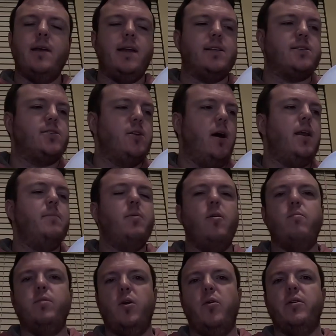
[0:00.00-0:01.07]
It's not
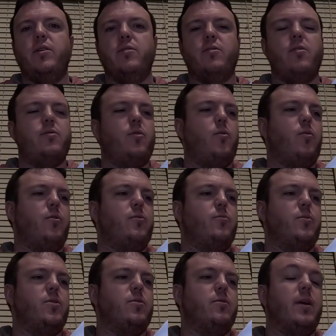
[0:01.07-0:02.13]
about blowing your own
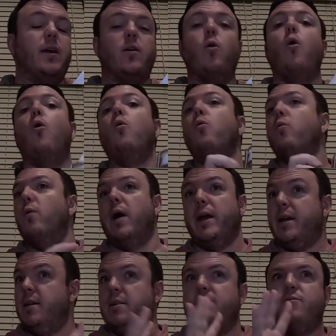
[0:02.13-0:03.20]
horn when you're like, oh,
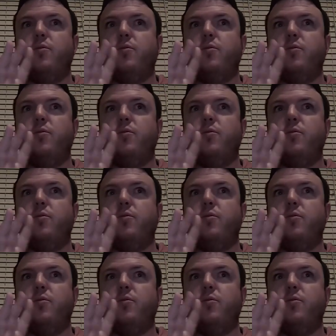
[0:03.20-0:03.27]
I can